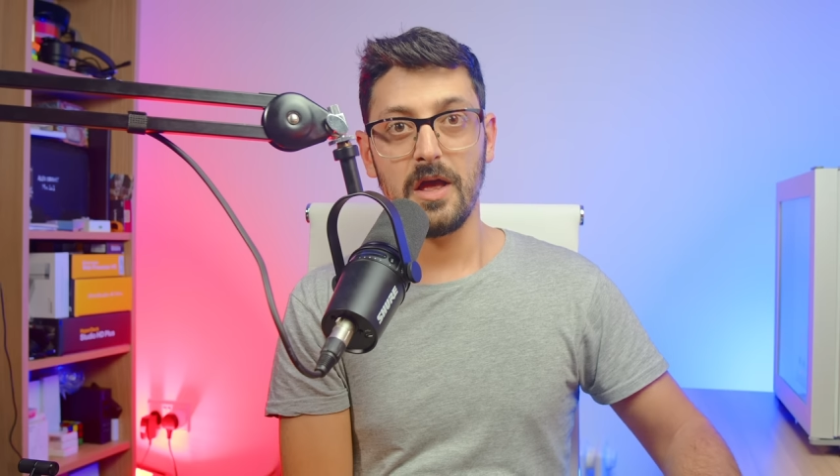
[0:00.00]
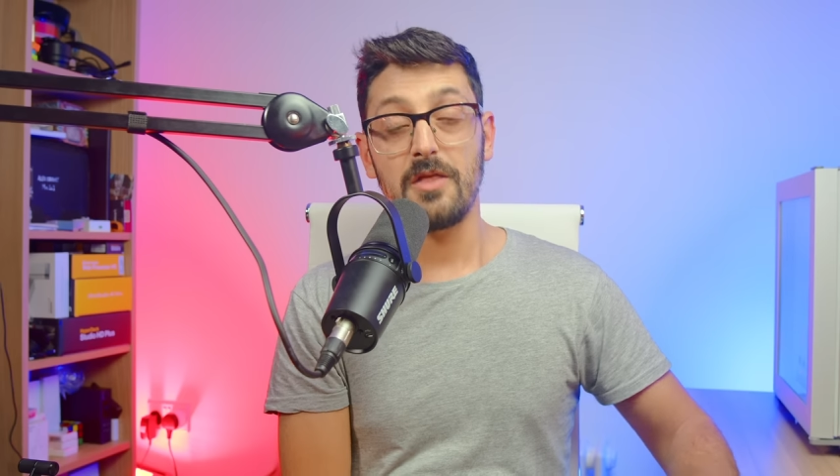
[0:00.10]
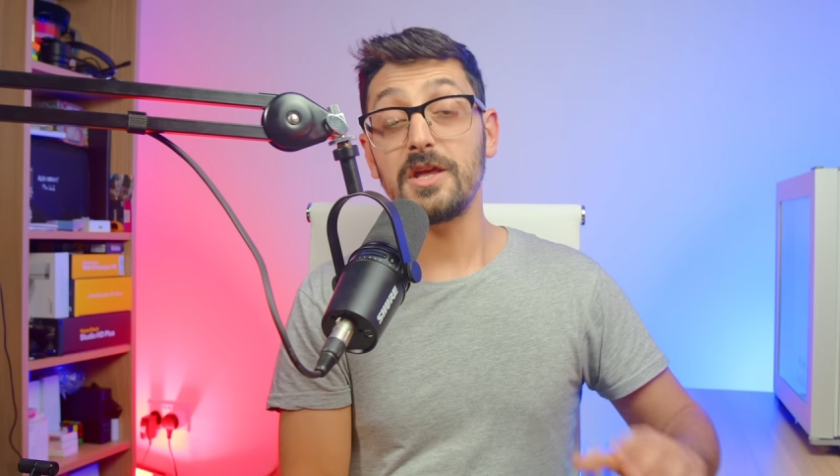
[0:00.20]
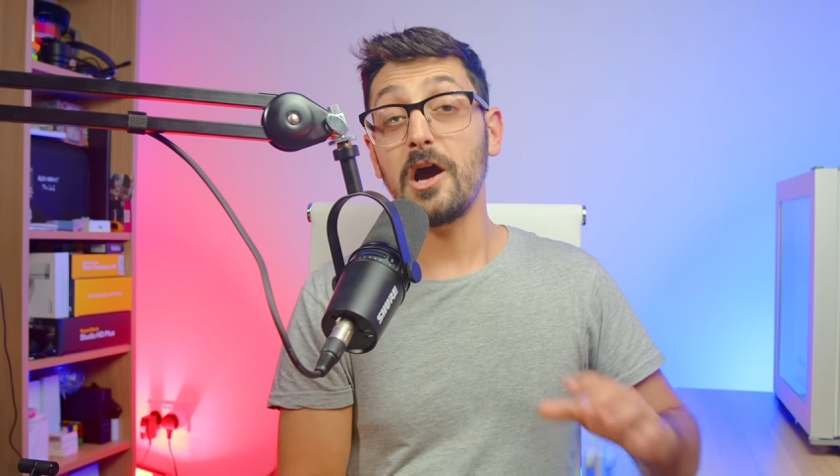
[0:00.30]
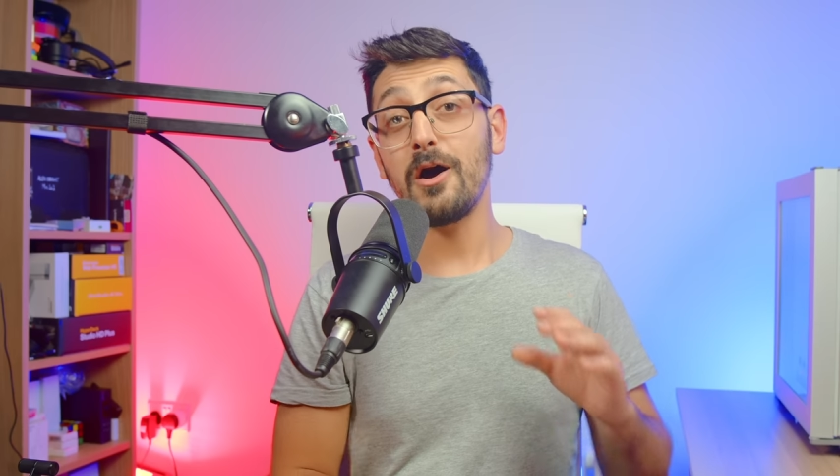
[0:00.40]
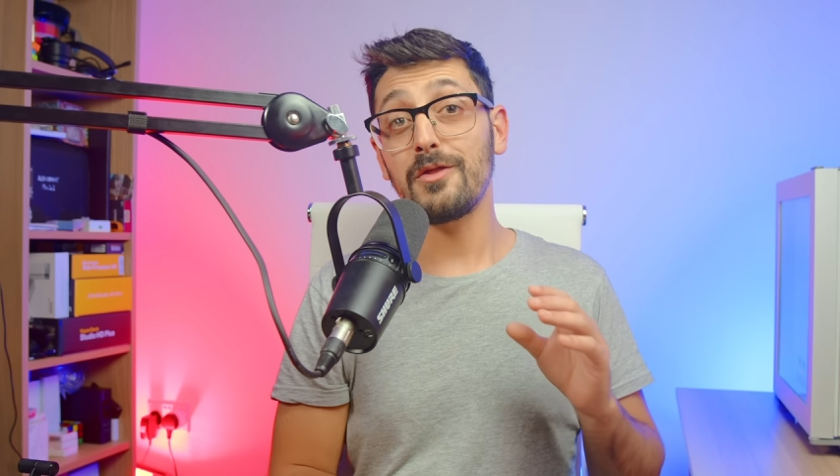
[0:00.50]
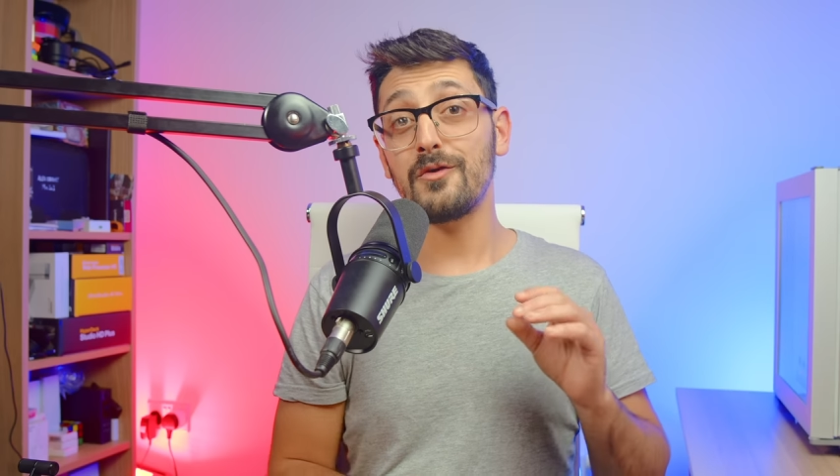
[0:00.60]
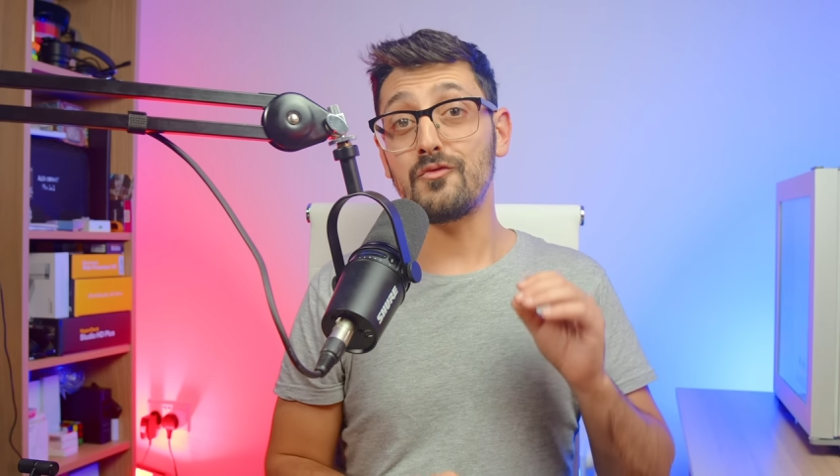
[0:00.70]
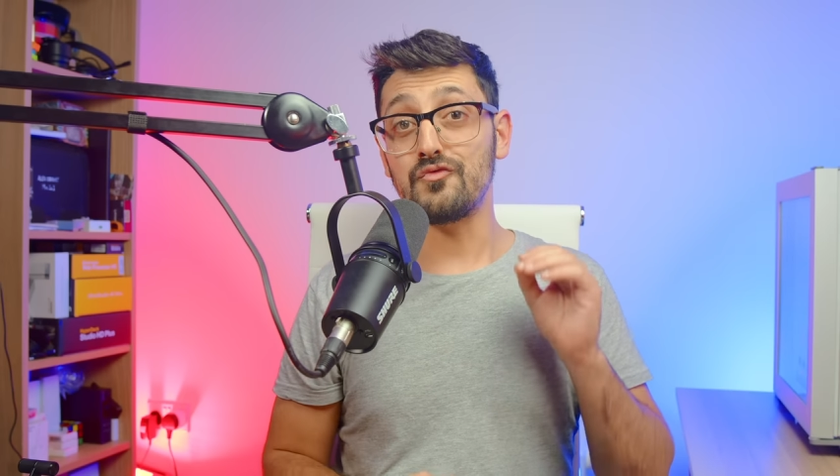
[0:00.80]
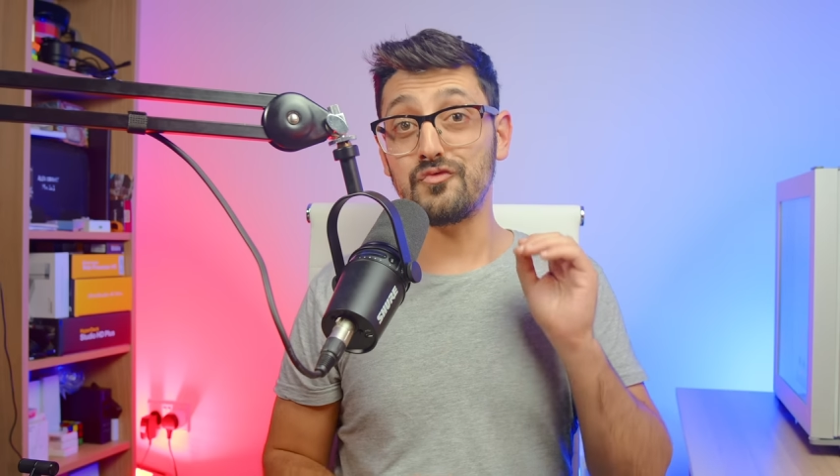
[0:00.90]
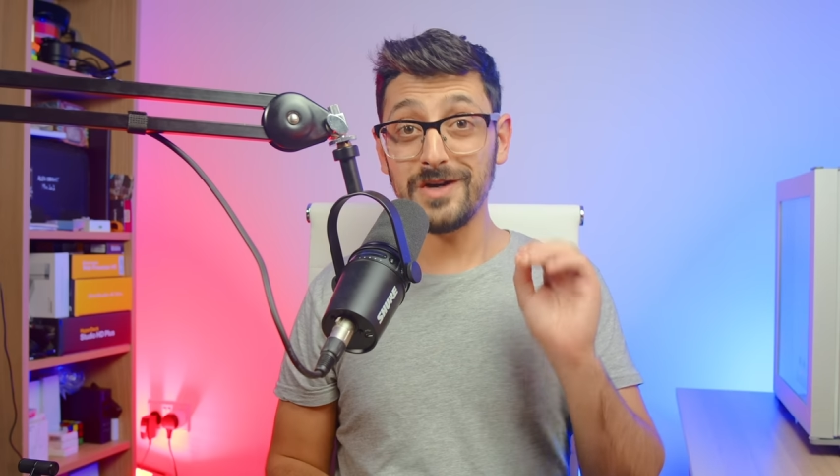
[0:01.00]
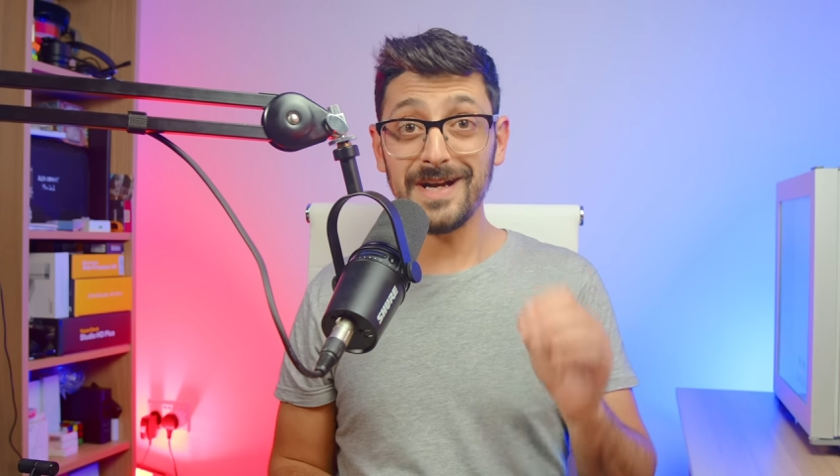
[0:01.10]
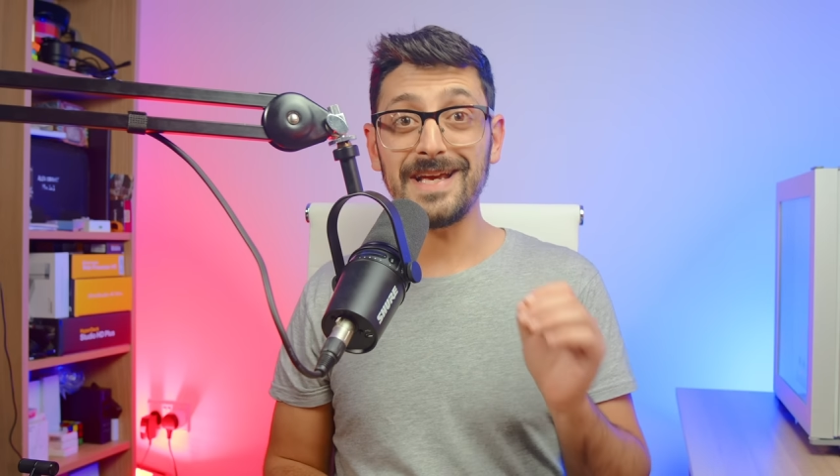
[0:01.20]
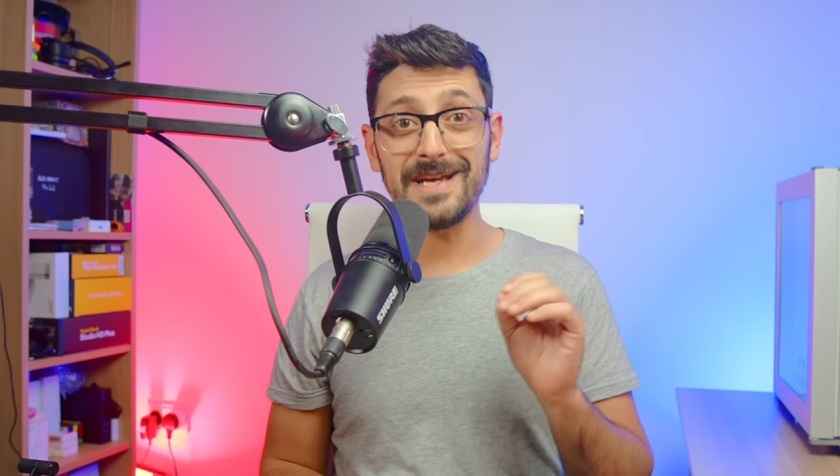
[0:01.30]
The other really